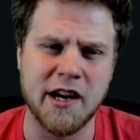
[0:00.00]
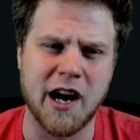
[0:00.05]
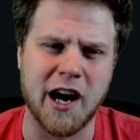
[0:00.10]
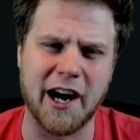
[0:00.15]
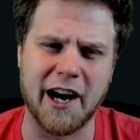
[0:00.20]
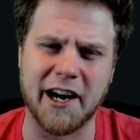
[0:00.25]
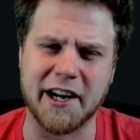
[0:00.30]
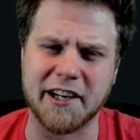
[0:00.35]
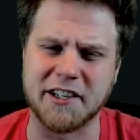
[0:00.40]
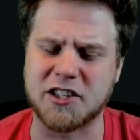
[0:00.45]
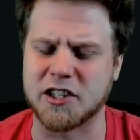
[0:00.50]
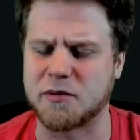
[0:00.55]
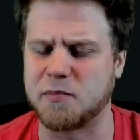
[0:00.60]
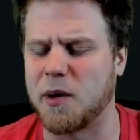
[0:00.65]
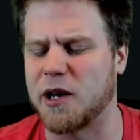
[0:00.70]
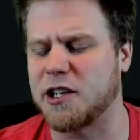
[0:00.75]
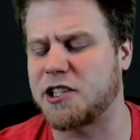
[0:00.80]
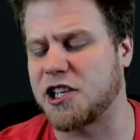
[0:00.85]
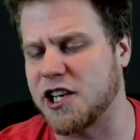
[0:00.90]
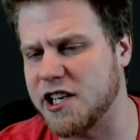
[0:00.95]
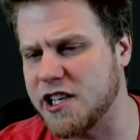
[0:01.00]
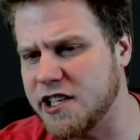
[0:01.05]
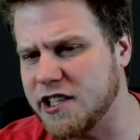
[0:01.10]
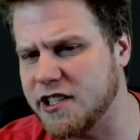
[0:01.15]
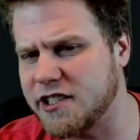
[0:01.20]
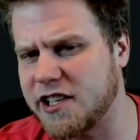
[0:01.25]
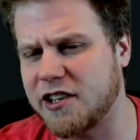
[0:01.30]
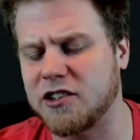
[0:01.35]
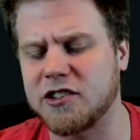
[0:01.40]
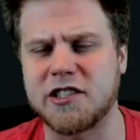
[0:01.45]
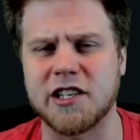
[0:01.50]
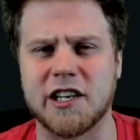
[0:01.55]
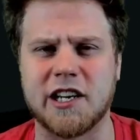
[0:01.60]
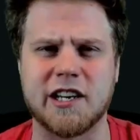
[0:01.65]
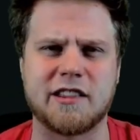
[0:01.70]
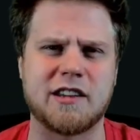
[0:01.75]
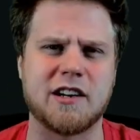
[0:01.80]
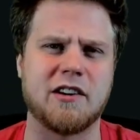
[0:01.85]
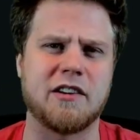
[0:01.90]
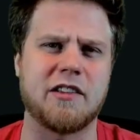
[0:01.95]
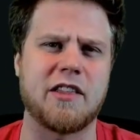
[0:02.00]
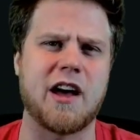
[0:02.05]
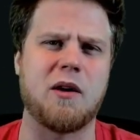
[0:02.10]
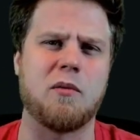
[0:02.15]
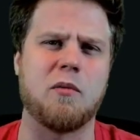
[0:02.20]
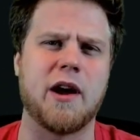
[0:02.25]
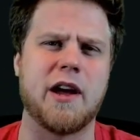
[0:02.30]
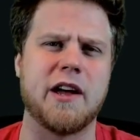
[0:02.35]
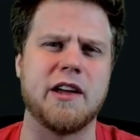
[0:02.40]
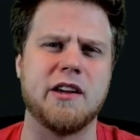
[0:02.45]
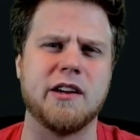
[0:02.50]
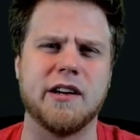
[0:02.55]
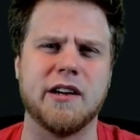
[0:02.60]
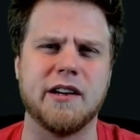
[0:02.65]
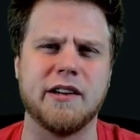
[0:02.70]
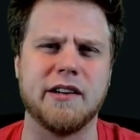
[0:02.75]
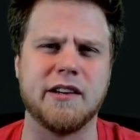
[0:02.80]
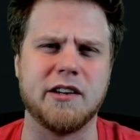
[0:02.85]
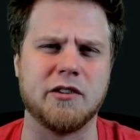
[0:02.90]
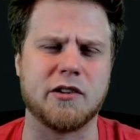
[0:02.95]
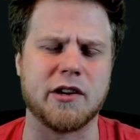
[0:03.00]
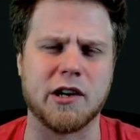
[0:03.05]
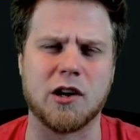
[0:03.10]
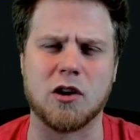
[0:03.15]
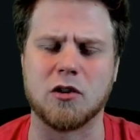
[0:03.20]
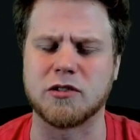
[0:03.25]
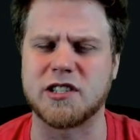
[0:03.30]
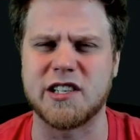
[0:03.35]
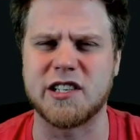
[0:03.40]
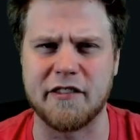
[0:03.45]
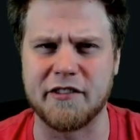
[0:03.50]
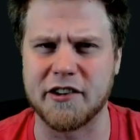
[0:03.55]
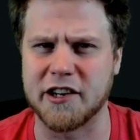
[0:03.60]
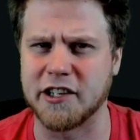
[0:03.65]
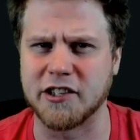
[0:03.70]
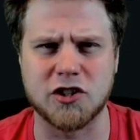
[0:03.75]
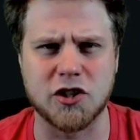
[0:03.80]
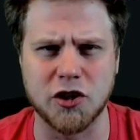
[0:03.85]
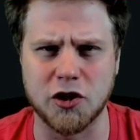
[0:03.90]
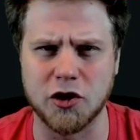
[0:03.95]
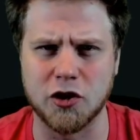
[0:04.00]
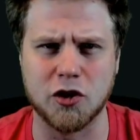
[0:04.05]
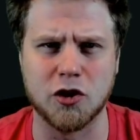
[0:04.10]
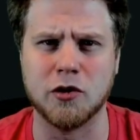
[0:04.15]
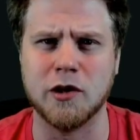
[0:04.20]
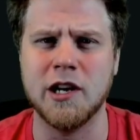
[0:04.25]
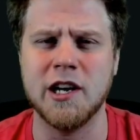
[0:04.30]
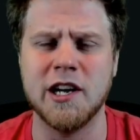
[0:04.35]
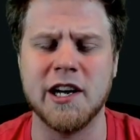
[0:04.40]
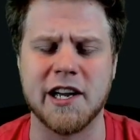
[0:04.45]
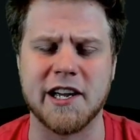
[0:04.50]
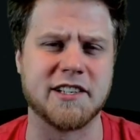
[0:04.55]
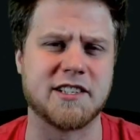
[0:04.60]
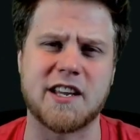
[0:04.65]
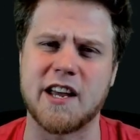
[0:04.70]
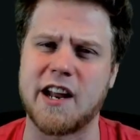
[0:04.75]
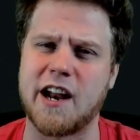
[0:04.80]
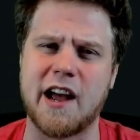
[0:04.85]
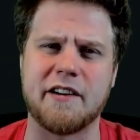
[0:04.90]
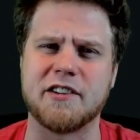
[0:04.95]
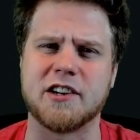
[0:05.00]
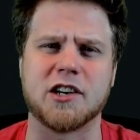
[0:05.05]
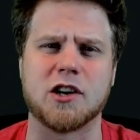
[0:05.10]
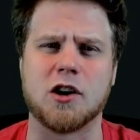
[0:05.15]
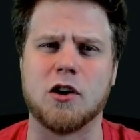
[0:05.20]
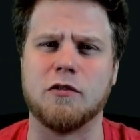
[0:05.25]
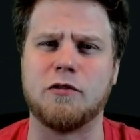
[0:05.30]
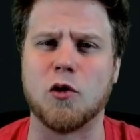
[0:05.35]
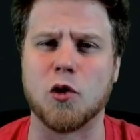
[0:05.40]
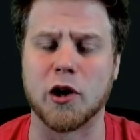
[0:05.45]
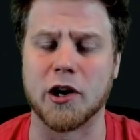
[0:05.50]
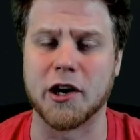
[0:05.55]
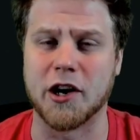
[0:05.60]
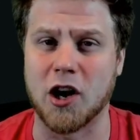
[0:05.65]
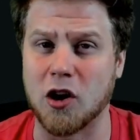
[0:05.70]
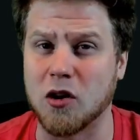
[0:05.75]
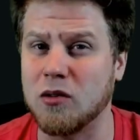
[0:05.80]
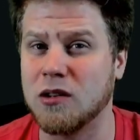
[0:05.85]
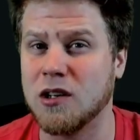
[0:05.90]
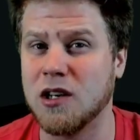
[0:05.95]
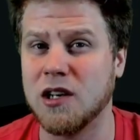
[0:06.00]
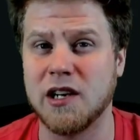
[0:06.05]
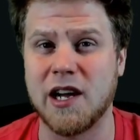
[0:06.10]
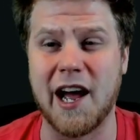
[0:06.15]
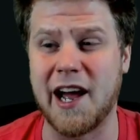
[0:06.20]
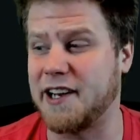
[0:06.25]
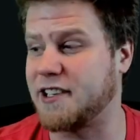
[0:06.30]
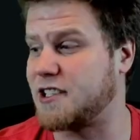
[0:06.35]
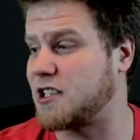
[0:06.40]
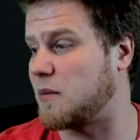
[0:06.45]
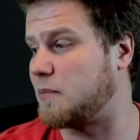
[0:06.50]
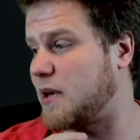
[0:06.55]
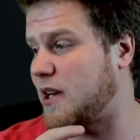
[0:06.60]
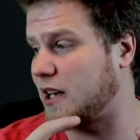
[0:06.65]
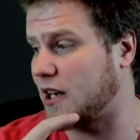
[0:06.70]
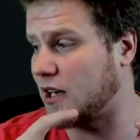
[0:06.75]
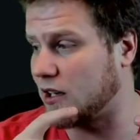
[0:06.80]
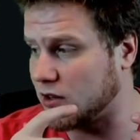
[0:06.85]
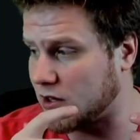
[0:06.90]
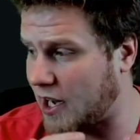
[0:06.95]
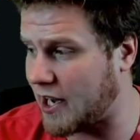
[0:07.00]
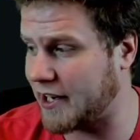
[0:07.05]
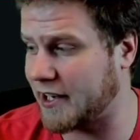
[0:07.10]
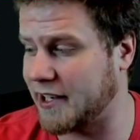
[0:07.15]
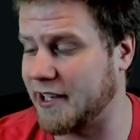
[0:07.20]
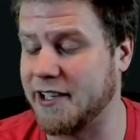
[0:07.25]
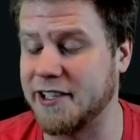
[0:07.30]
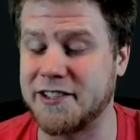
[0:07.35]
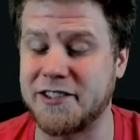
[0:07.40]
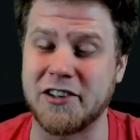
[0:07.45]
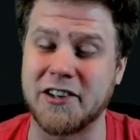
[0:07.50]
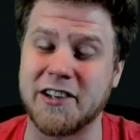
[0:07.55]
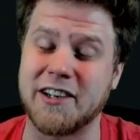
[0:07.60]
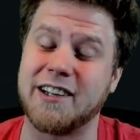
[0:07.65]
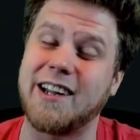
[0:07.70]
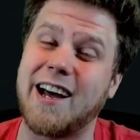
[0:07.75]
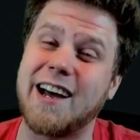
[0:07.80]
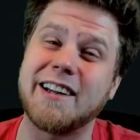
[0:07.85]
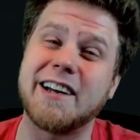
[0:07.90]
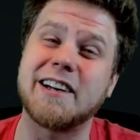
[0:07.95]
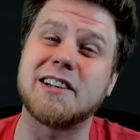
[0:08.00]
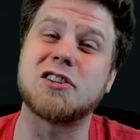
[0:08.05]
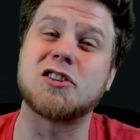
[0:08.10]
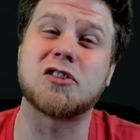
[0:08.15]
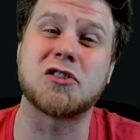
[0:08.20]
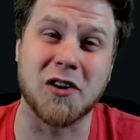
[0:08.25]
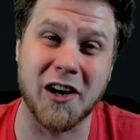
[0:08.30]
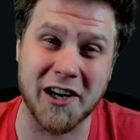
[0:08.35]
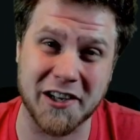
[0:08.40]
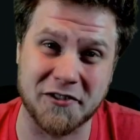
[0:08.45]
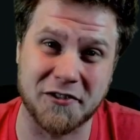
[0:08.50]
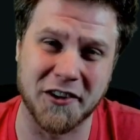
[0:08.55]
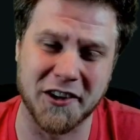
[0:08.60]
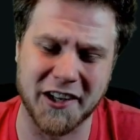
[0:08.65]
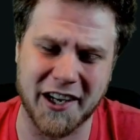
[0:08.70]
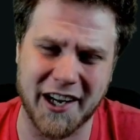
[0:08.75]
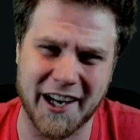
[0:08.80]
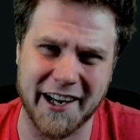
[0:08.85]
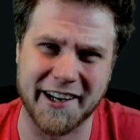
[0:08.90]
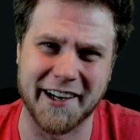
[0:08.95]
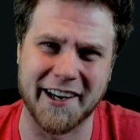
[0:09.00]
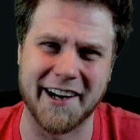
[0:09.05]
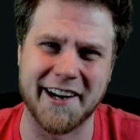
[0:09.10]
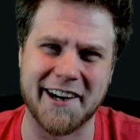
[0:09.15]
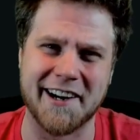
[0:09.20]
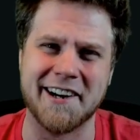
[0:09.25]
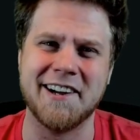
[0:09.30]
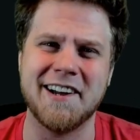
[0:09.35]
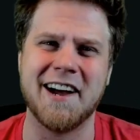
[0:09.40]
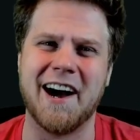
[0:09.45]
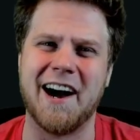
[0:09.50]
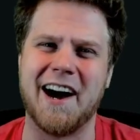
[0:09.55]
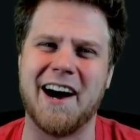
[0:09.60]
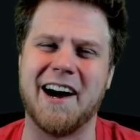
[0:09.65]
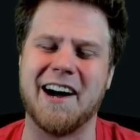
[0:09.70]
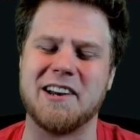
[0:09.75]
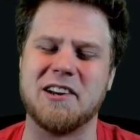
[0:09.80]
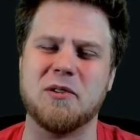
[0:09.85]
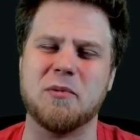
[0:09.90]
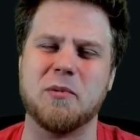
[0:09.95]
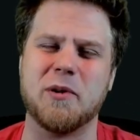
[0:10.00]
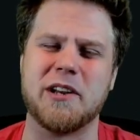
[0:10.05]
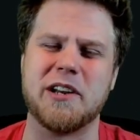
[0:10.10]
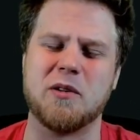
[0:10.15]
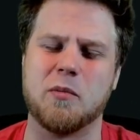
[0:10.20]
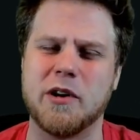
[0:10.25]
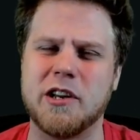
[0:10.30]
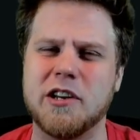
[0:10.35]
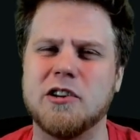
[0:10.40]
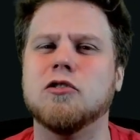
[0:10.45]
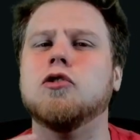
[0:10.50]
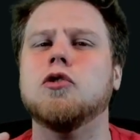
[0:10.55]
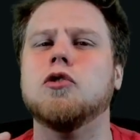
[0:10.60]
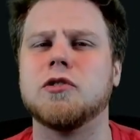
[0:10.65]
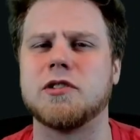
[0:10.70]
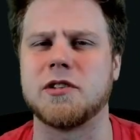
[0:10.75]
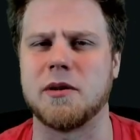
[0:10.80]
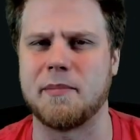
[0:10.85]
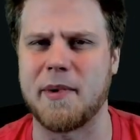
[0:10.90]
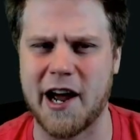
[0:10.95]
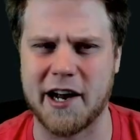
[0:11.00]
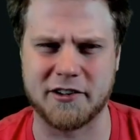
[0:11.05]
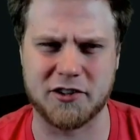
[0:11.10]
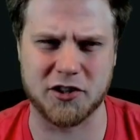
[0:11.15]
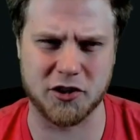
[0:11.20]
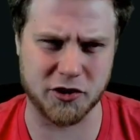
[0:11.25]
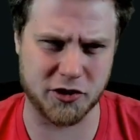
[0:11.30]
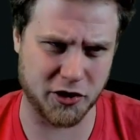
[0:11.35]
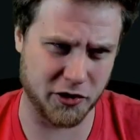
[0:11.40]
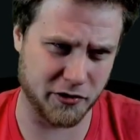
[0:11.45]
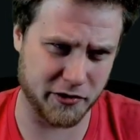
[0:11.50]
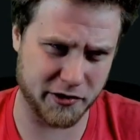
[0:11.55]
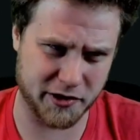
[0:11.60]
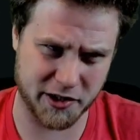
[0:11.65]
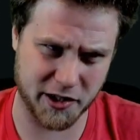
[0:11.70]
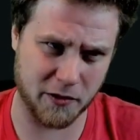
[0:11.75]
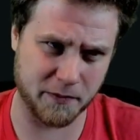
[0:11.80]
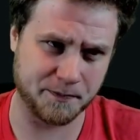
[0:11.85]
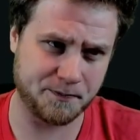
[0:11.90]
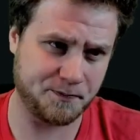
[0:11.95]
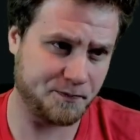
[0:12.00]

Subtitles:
It's just much easier to get there that way. You can go 7-2 instead of having to go 4-0. Ends up being a lot easier and a lot less stressful on you when you lose a match or two. So